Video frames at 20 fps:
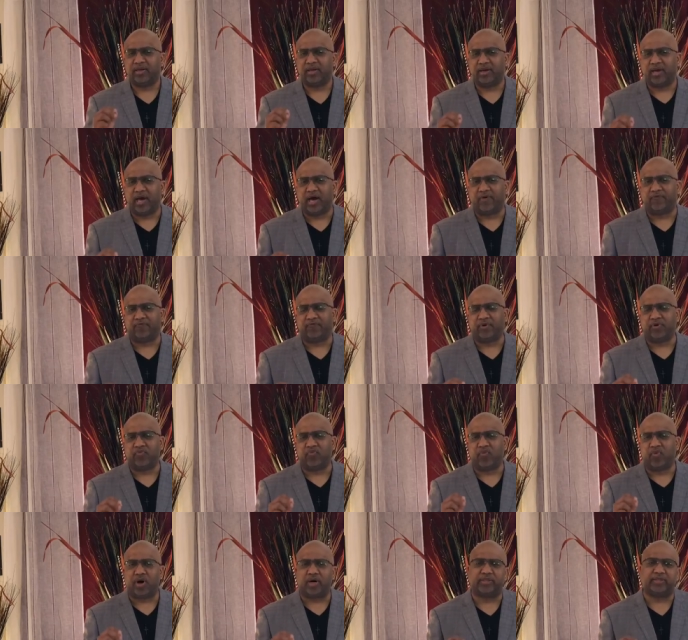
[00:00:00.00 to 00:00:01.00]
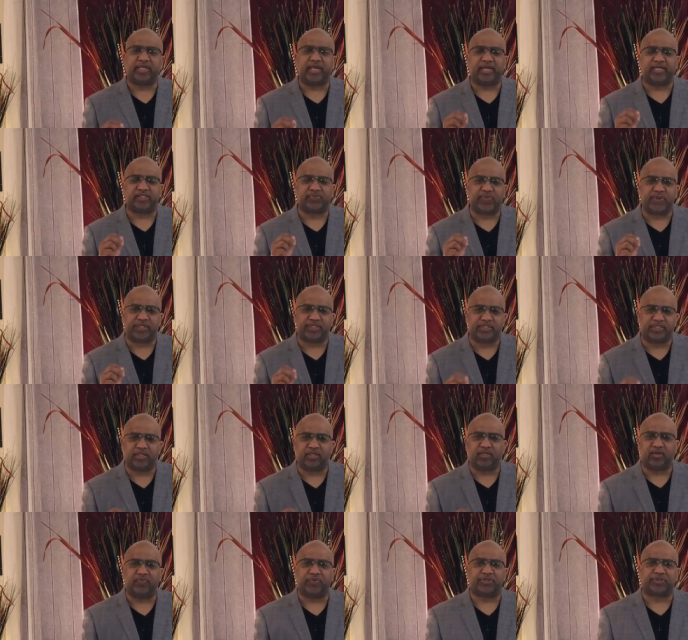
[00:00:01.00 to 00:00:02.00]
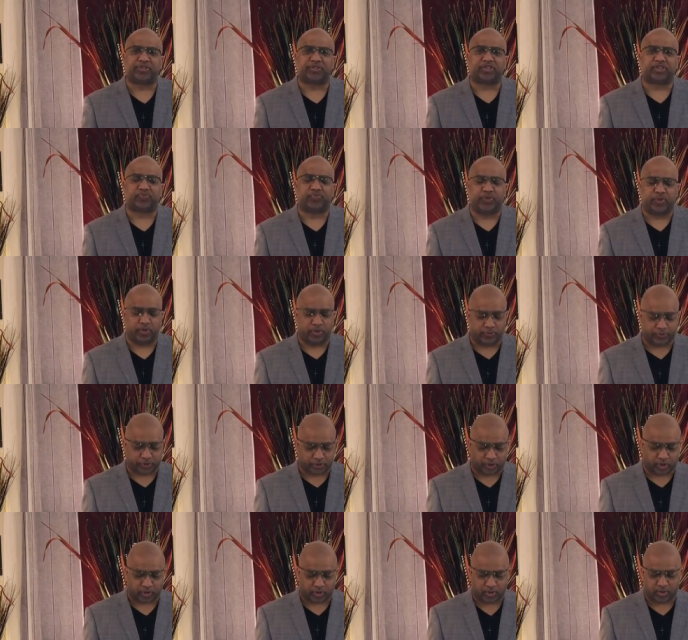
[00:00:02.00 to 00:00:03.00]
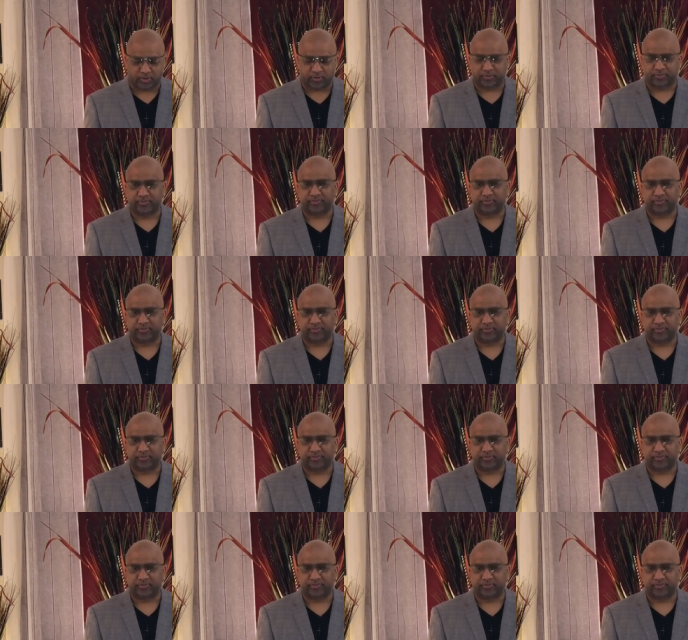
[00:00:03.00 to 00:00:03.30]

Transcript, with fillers: everyone that has been dealing with the spirit of Saul,